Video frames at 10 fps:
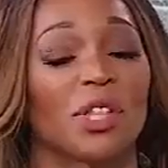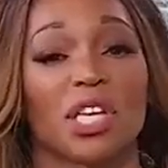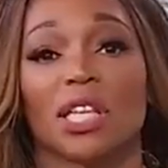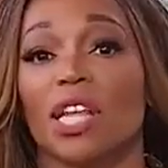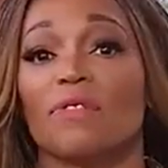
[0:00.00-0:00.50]
whether
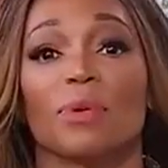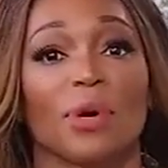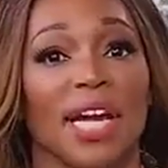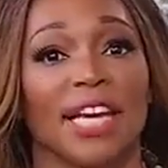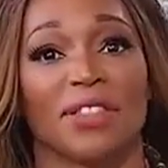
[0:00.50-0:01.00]
you love them
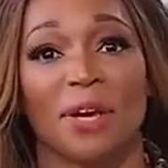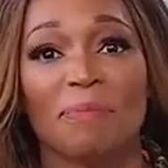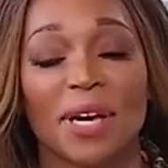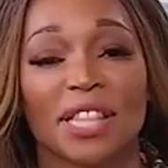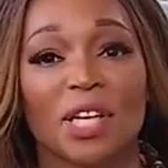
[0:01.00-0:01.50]
or hate
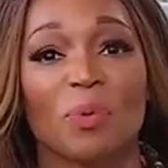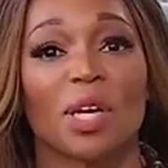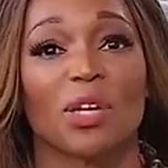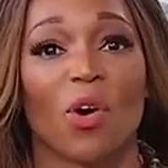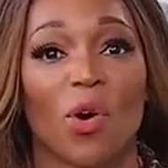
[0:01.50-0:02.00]
them, I think we
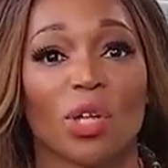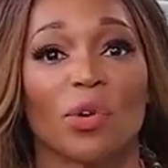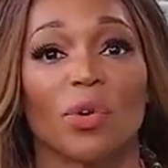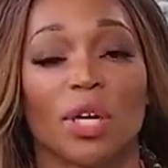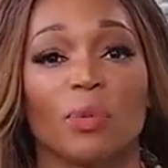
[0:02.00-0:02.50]
can all
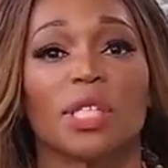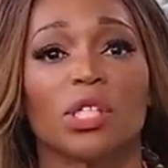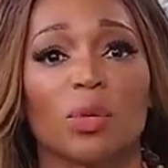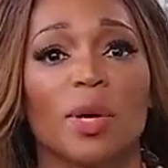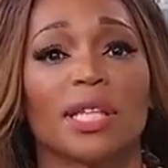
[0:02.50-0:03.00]
agree we
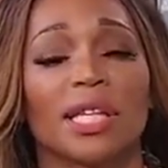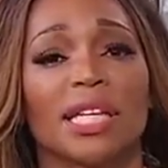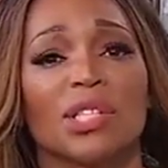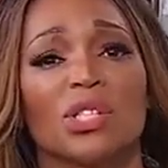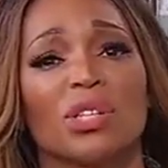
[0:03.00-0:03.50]
still want the
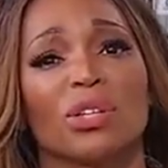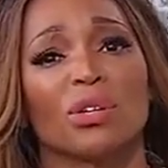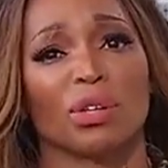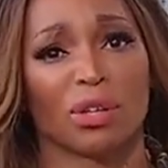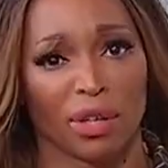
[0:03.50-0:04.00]
ladies to
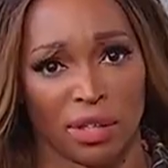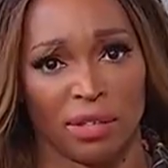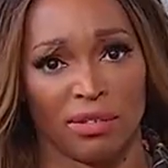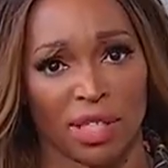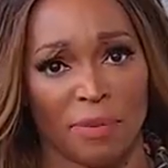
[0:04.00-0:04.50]
look good.
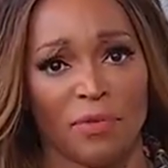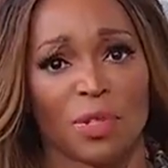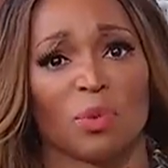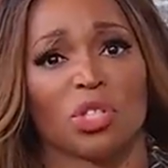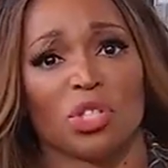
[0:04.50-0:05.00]
Some of
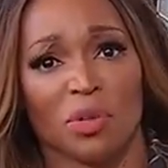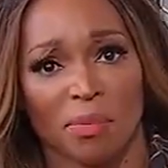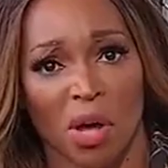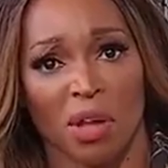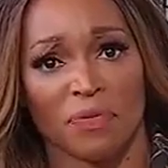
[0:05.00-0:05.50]
us want to show
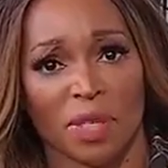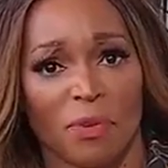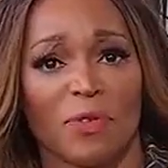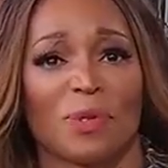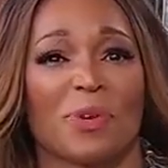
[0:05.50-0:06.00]
them off. Some
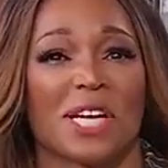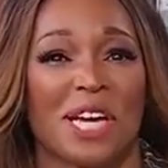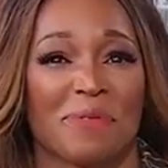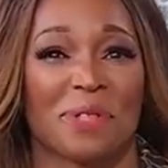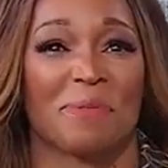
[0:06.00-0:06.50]
of us want to
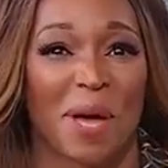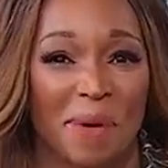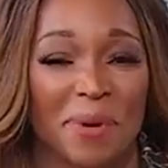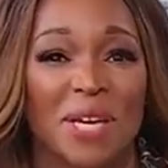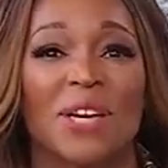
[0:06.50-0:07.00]
cover them
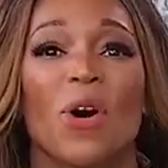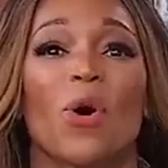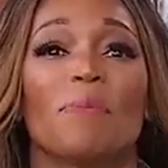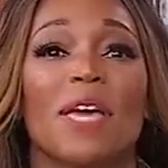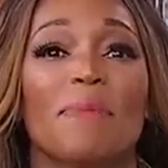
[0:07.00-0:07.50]
up.
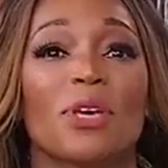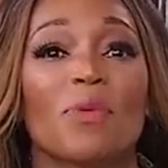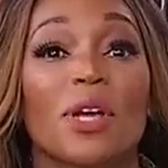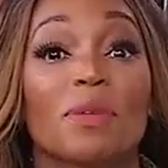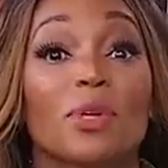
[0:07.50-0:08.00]
Or maybe you
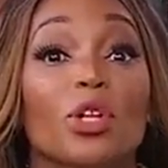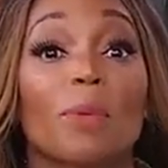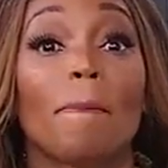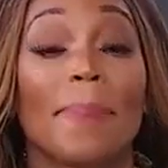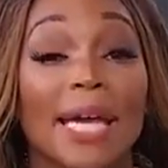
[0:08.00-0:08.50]
want them to
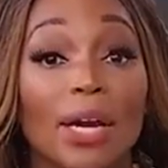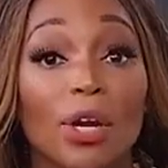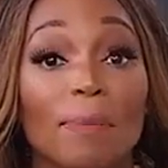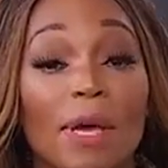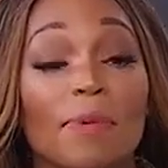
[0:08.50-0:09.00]
look bigger.
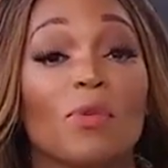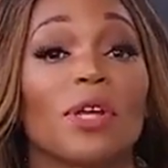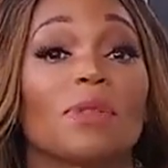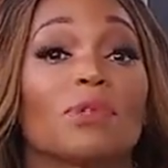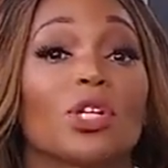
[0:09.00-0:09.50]
Maybe you
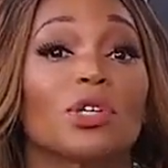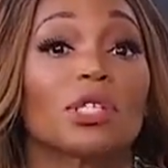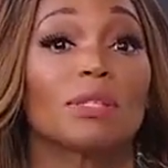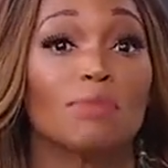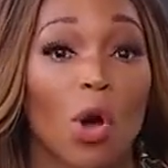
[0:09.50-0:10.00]
want them to look
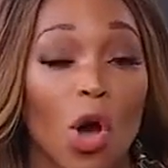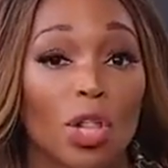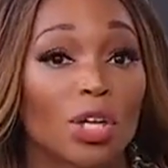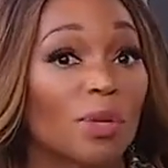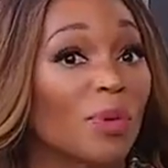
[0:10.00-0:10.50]

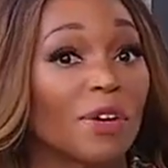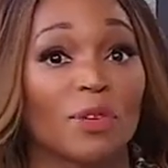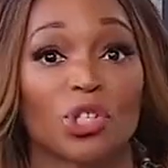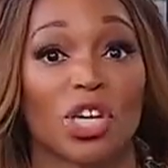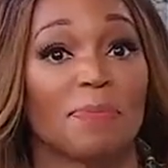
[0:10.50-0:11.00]
smaller,
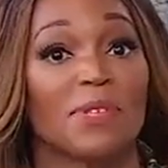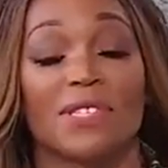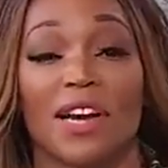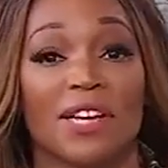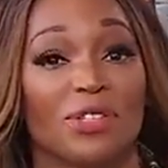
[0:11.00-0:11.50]
whatever shape and
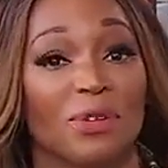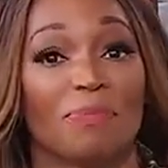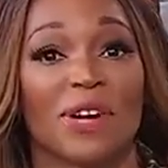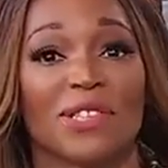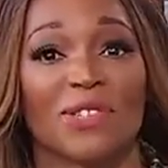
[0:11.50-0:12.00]
size your
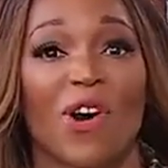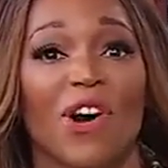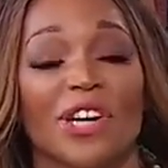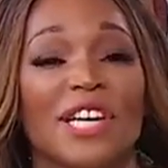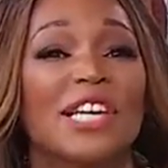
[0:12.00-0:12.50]
breasts
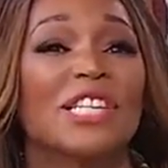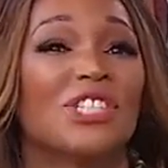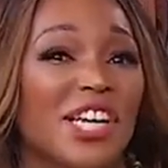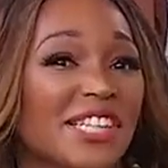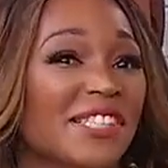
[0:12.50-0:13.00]
are.
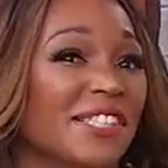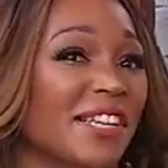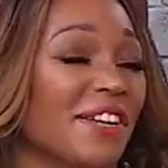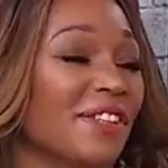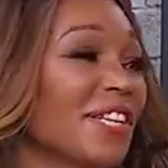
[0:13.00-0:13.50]
Janice is
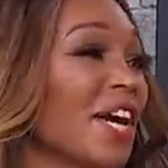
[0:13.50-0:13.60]
here